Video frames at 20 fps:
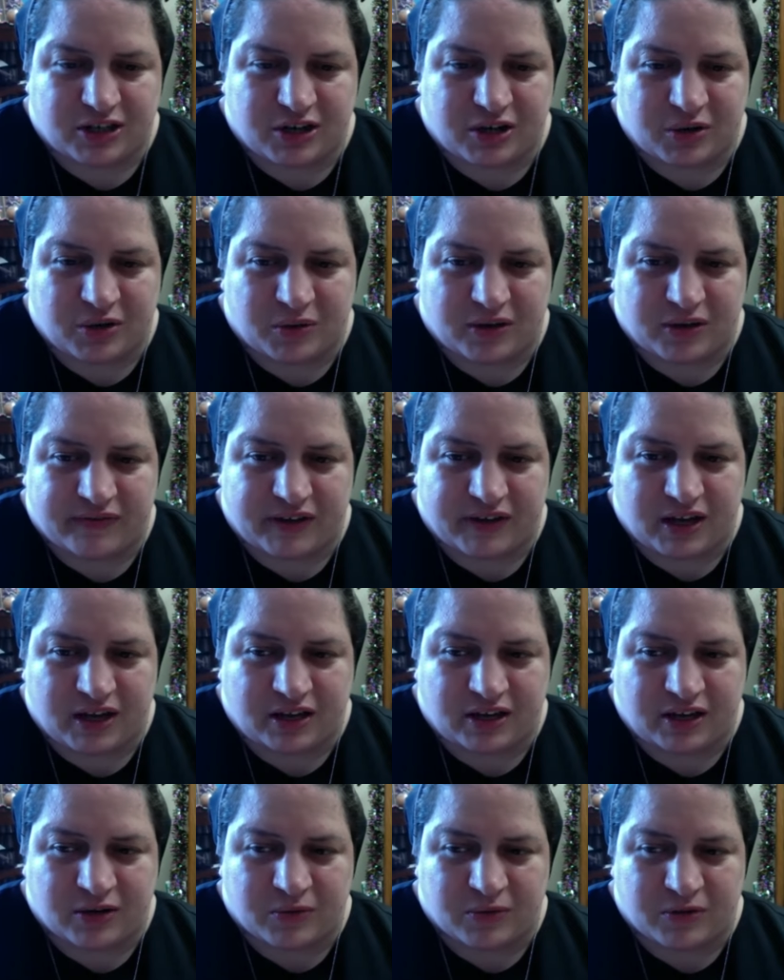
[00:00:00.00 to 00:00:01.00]
know of
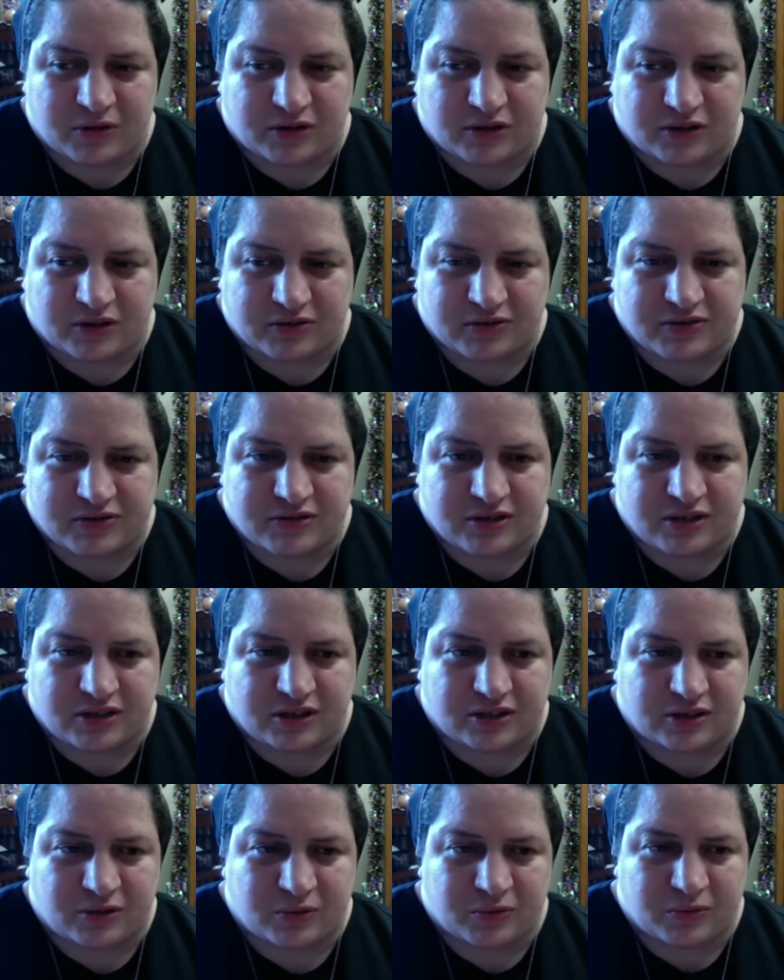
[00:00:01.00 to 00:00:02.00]
any orders
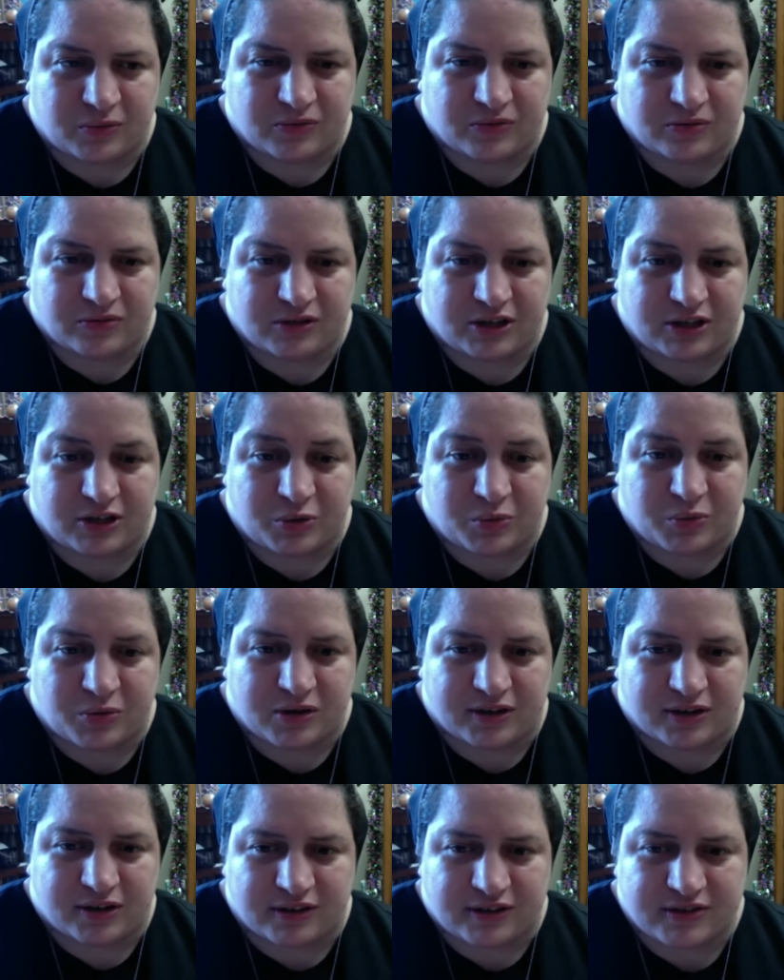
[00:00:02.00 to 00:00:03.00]
in New
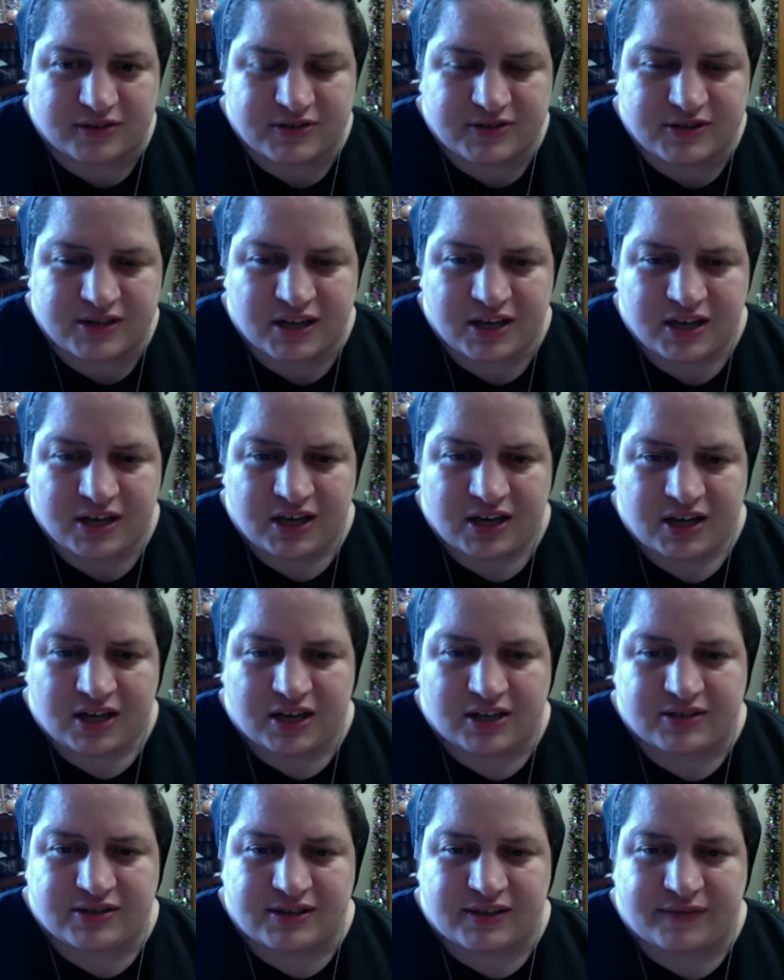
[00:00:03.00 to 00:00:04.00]
Orleans,
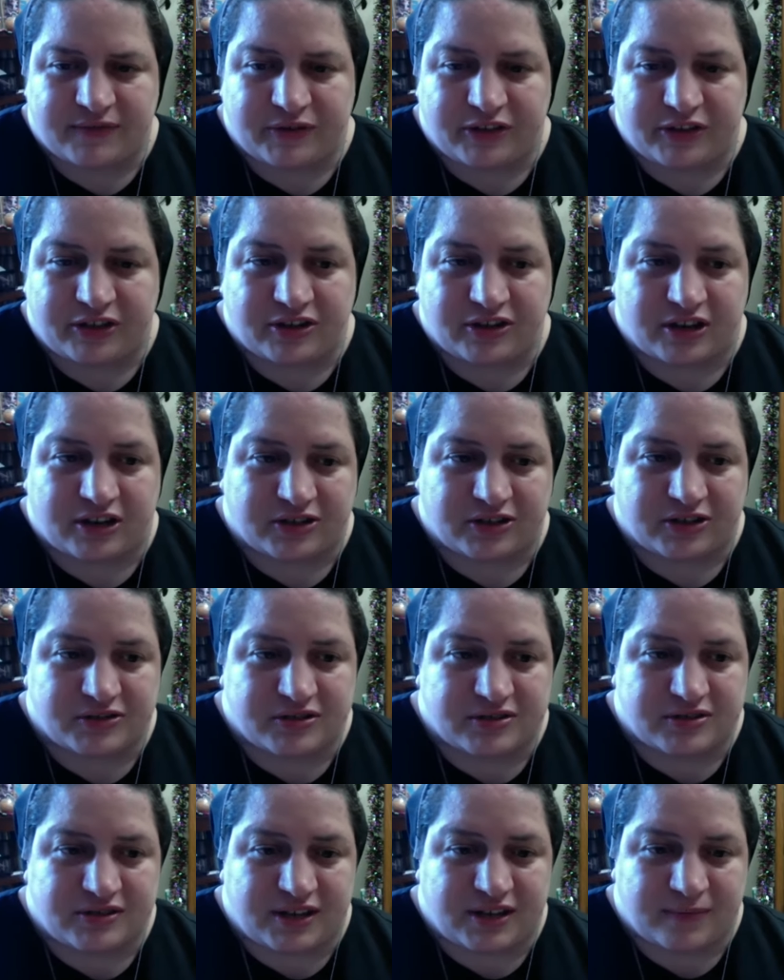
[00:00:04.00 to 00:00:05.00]
except for the
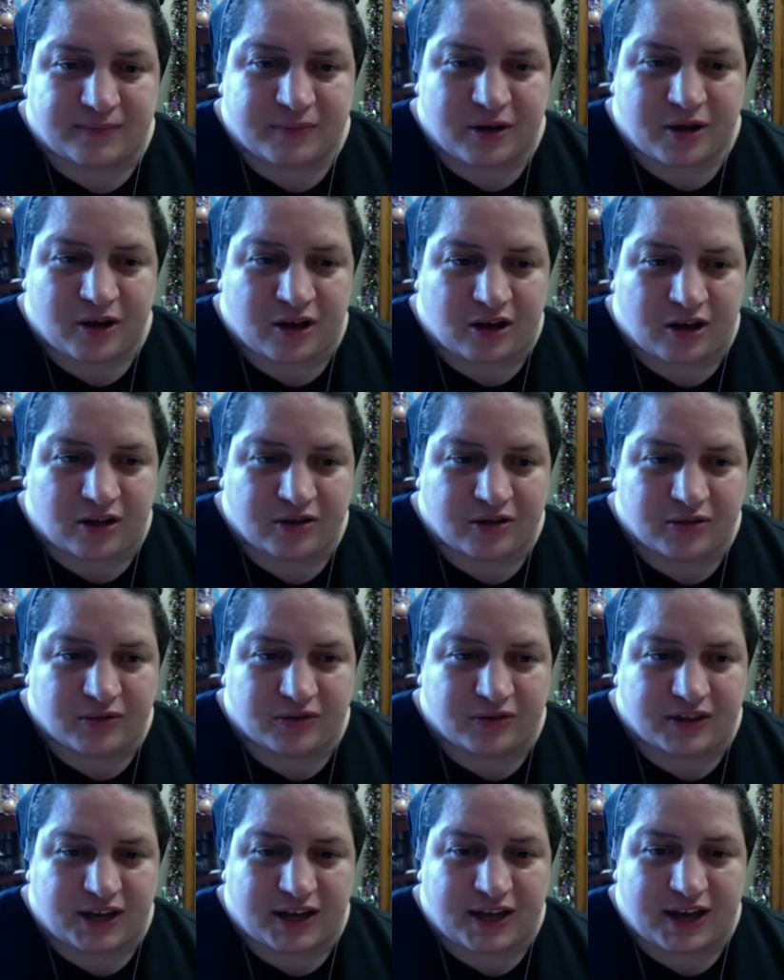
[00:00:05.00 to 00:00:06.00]
Daughters of St. Paul,
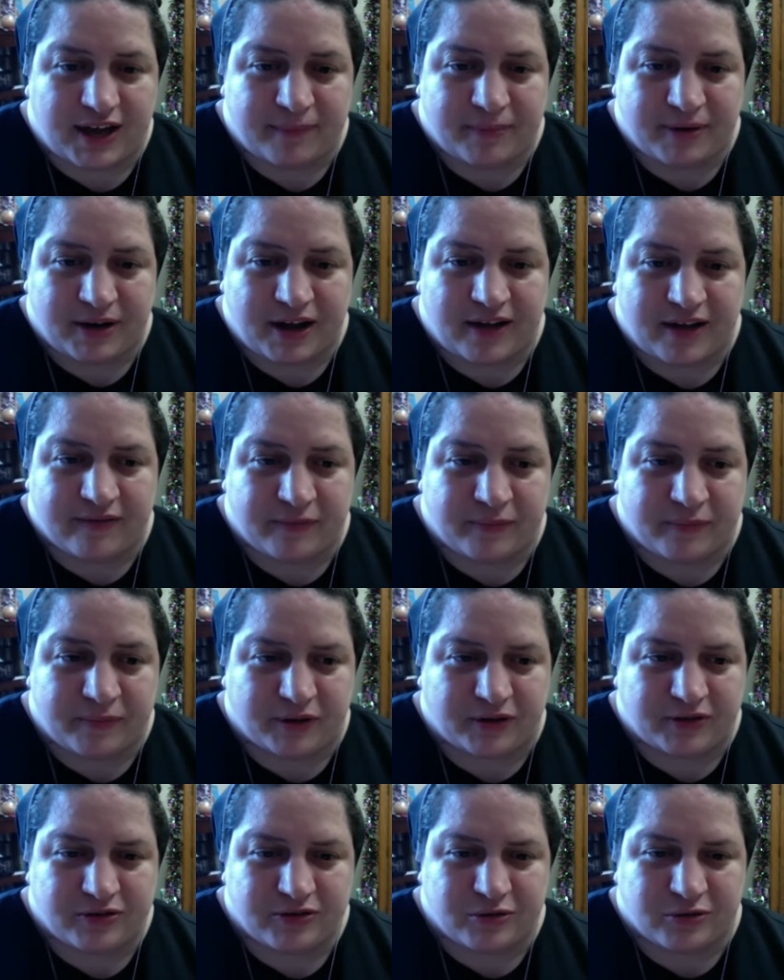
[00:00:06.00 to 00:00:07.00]
who they happen to have a
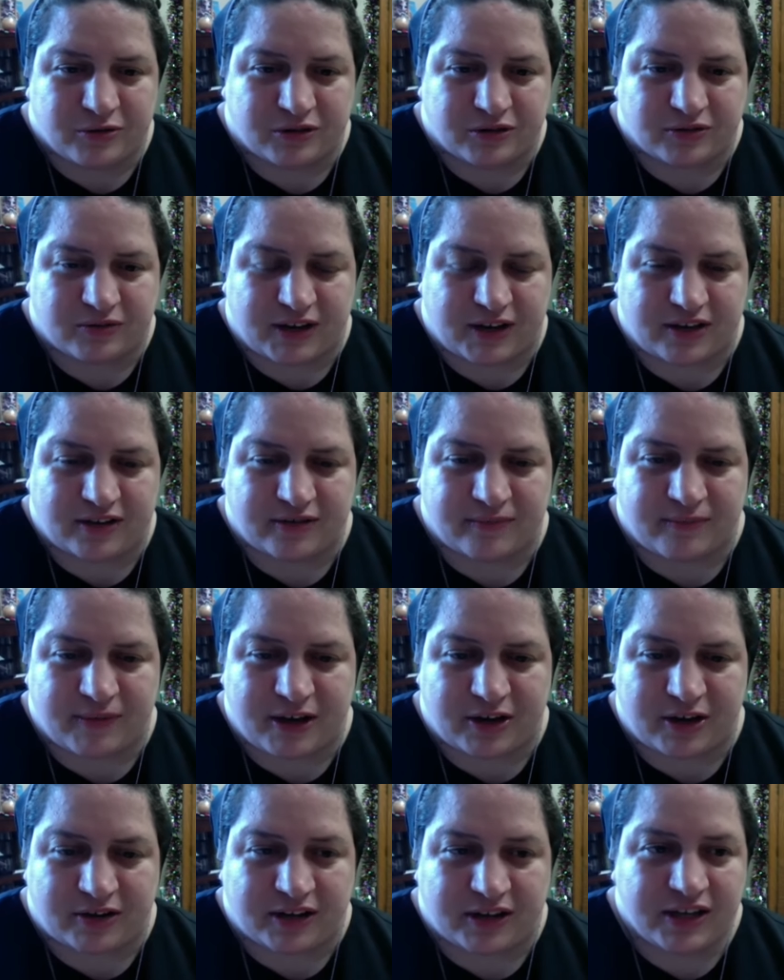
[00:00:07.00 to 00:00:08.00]
bookstore right in
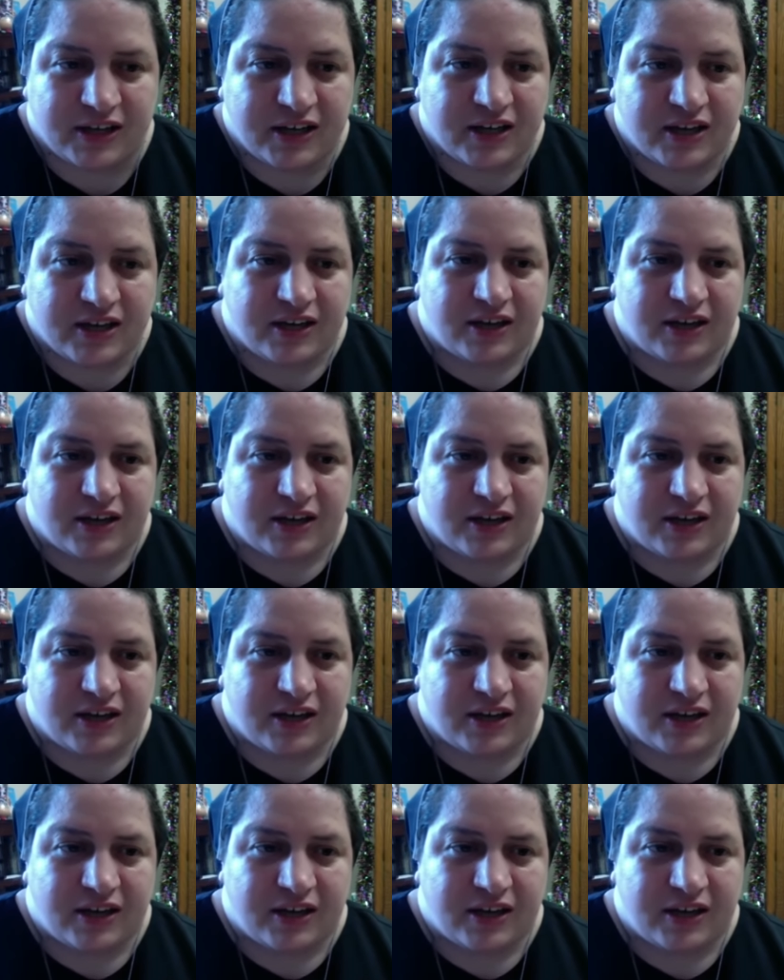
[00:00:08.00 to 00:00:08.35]
Metairie.